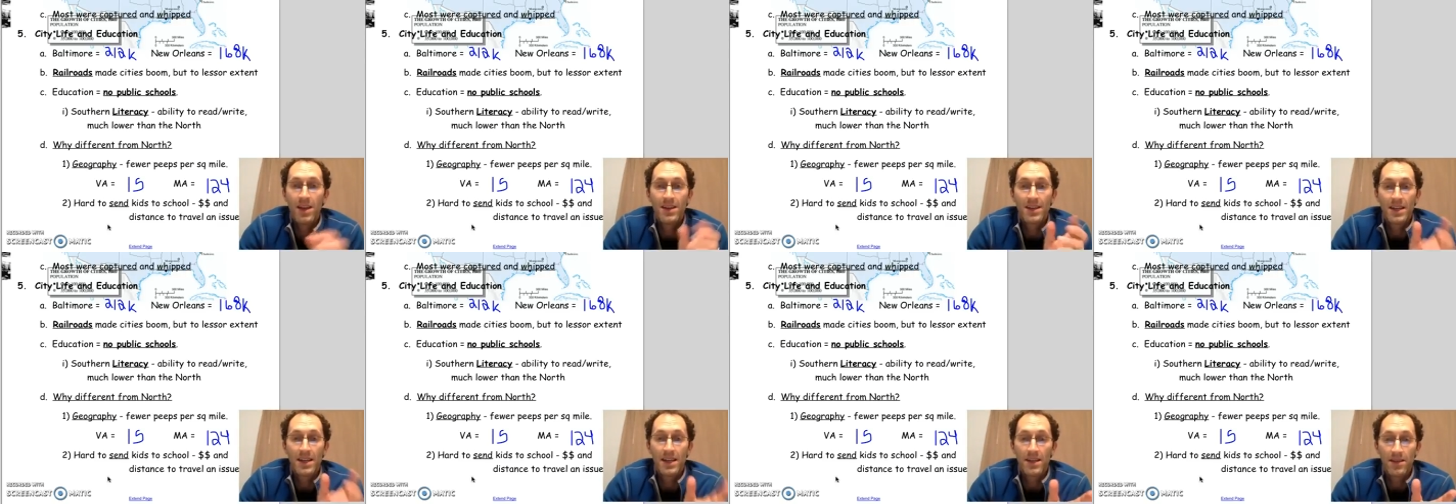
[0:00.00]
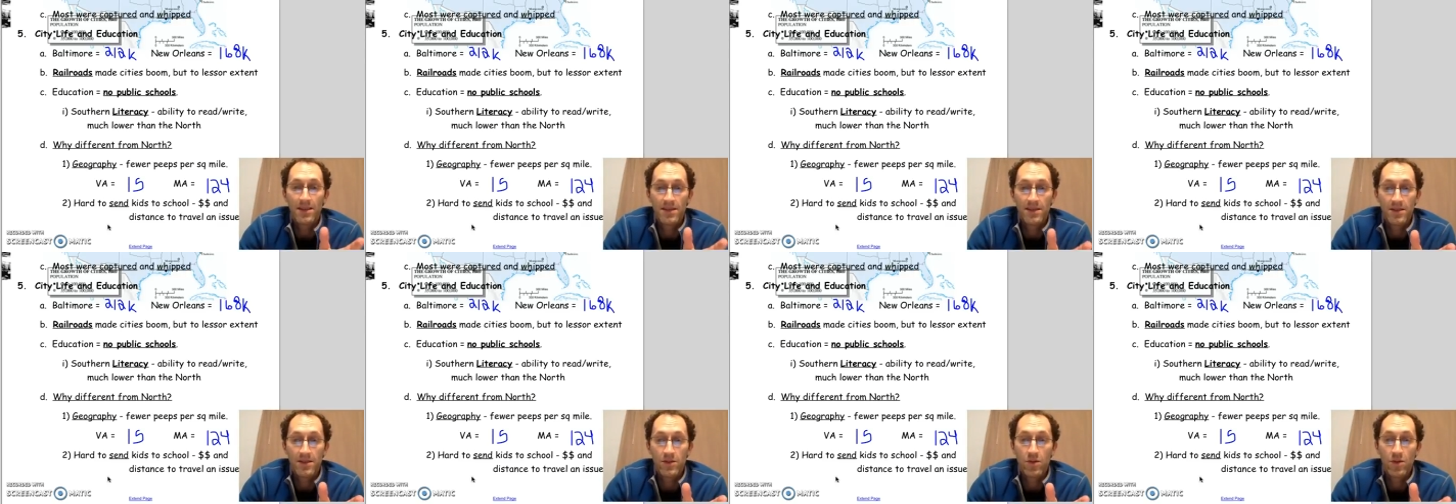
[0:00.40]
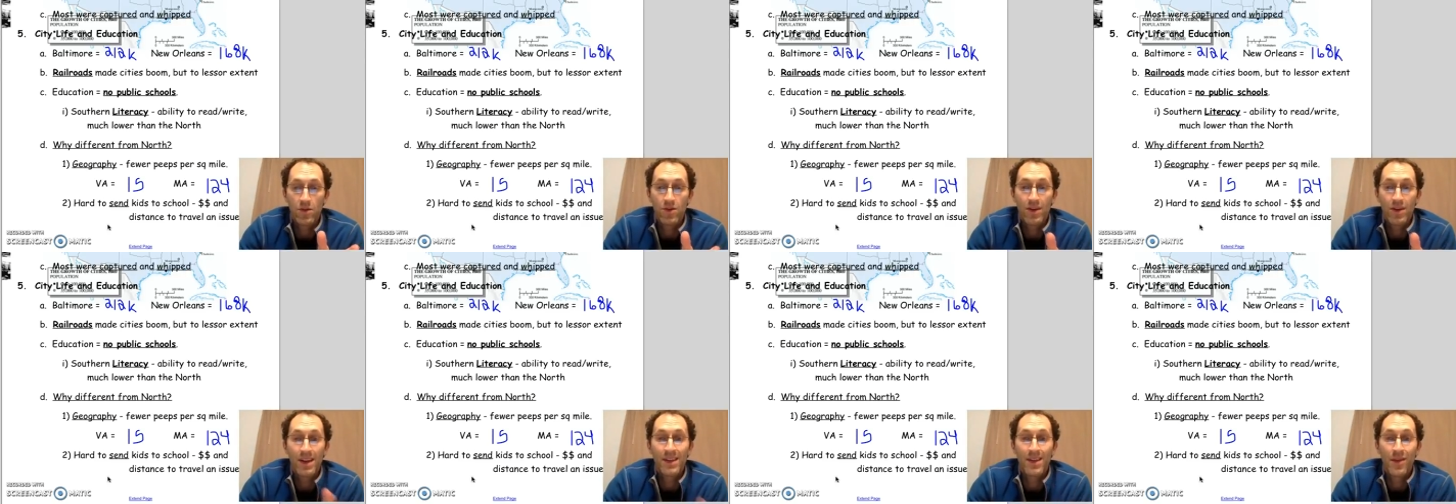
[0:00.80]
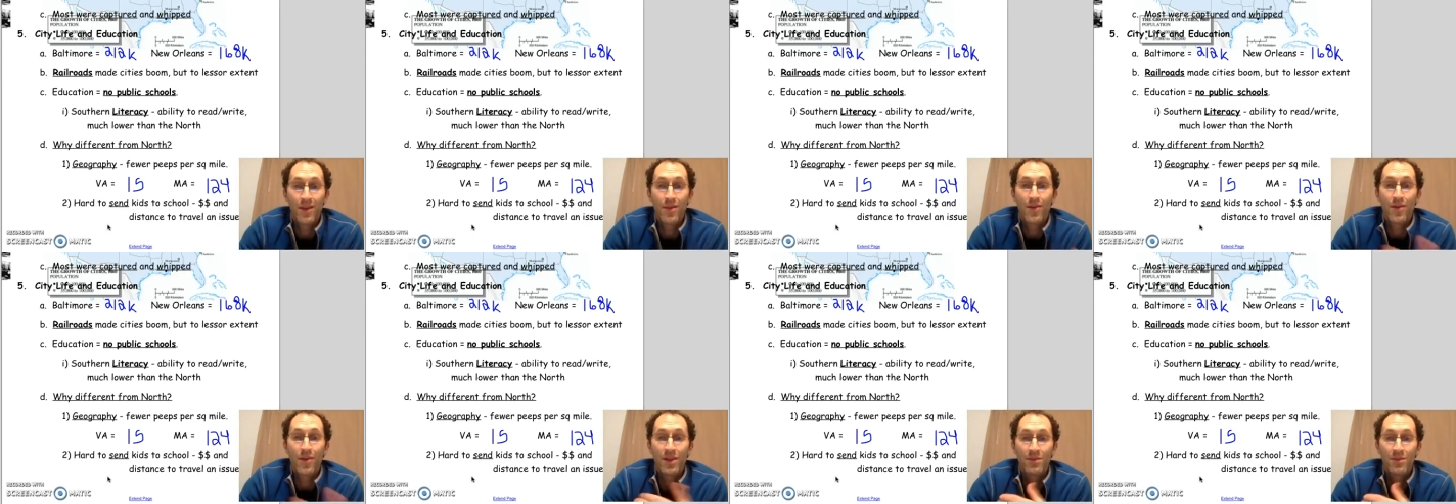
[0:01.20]
to get to school and then
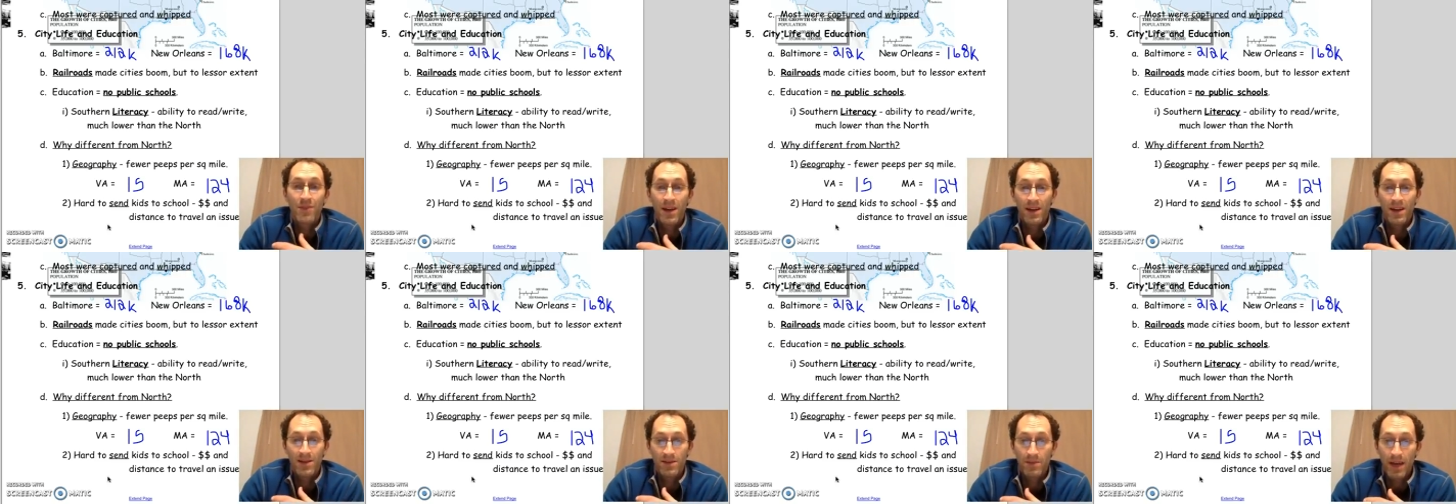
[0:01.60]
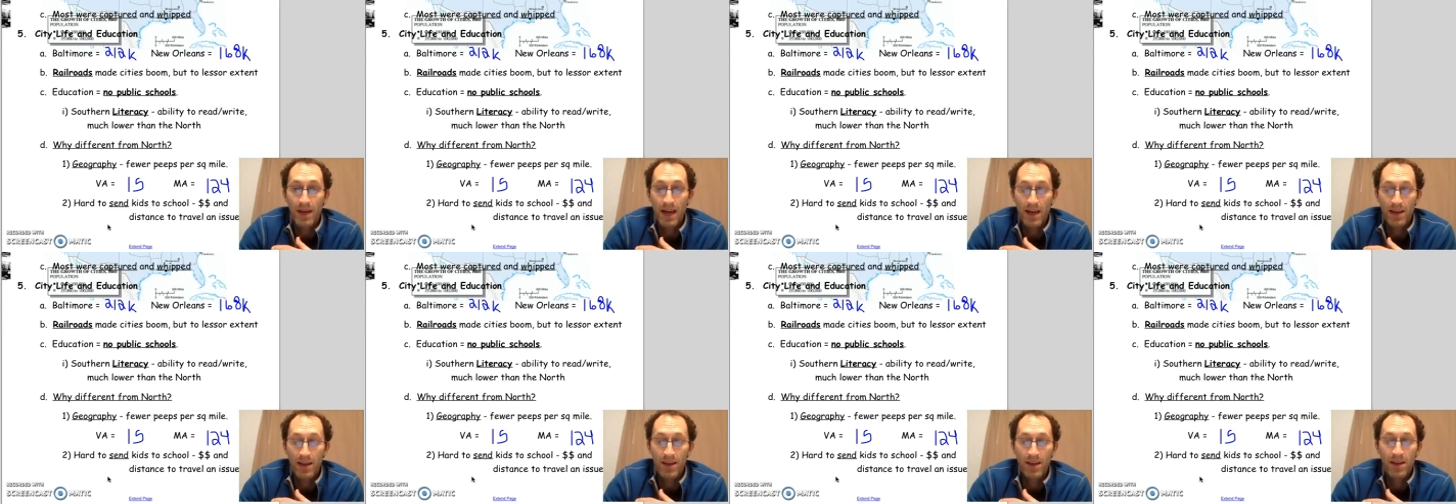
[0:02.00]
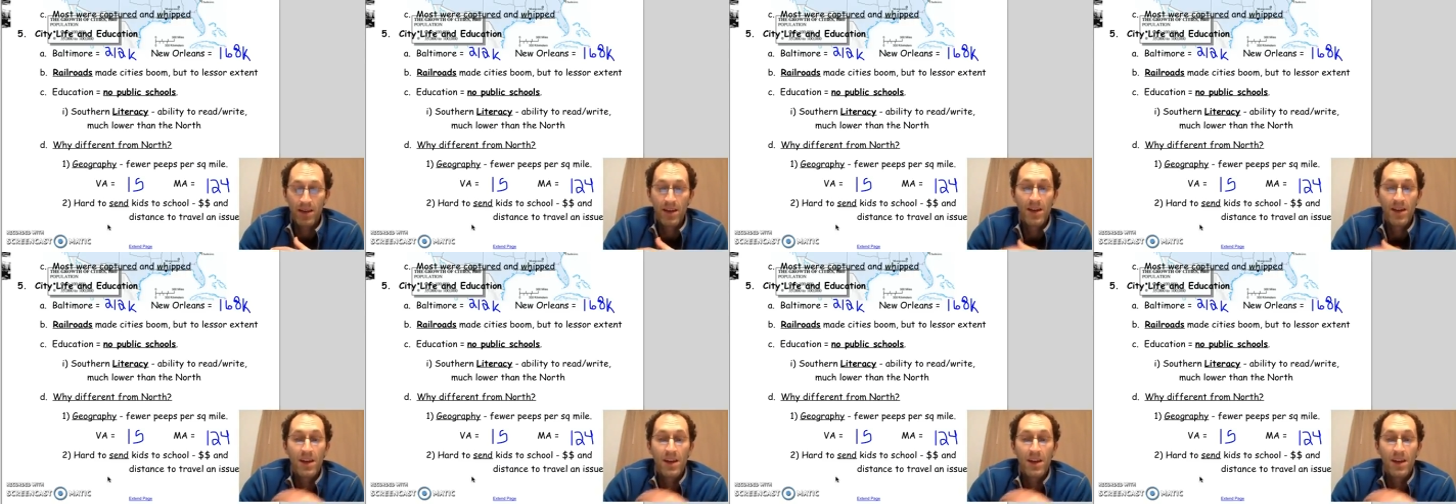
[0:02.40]
30 miles back.